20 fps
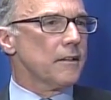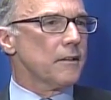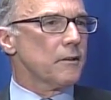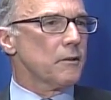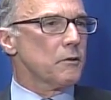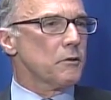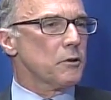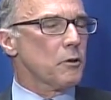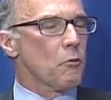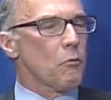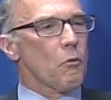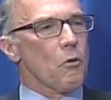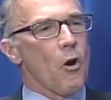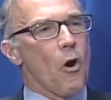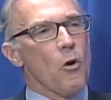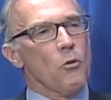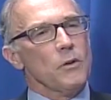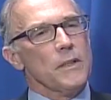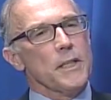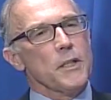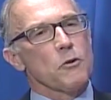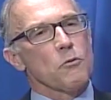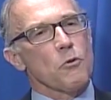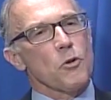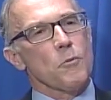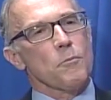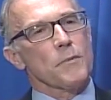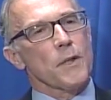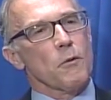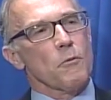The, the only
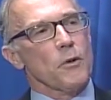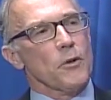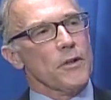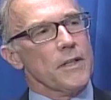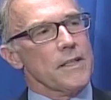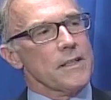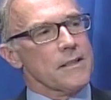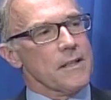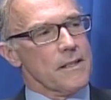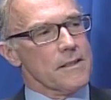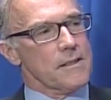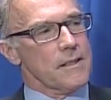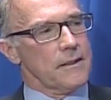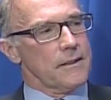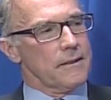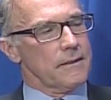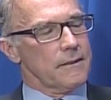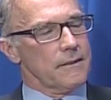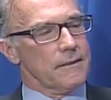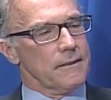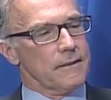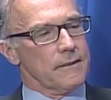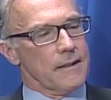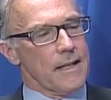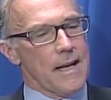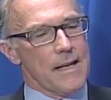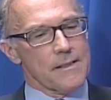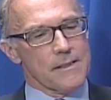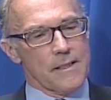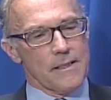group that really doesn't
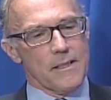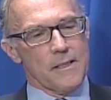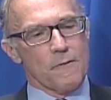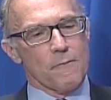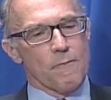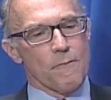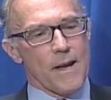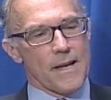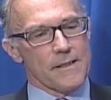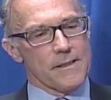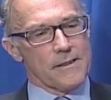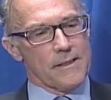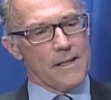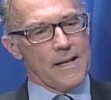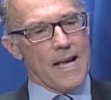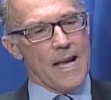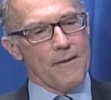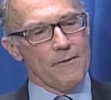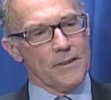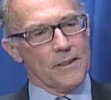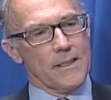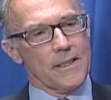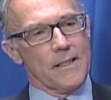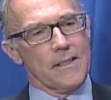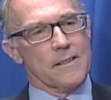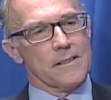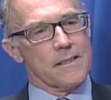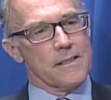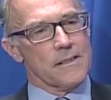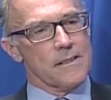hasn't invested heavily
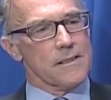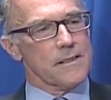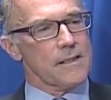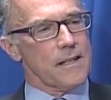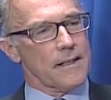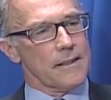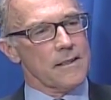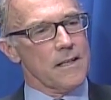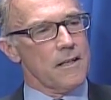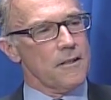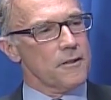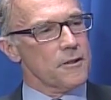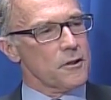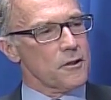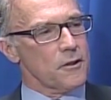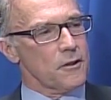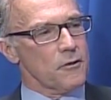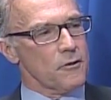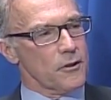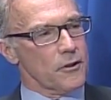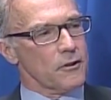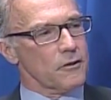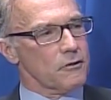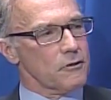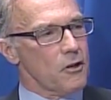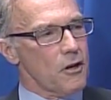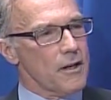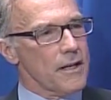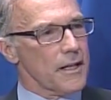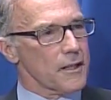into this technology are the
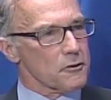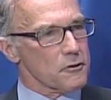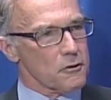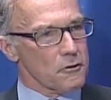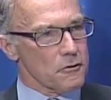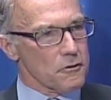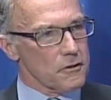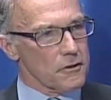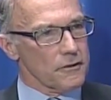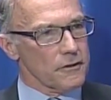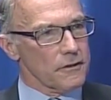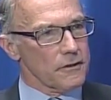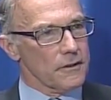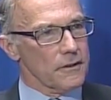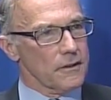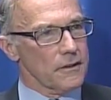cardiac surgeons.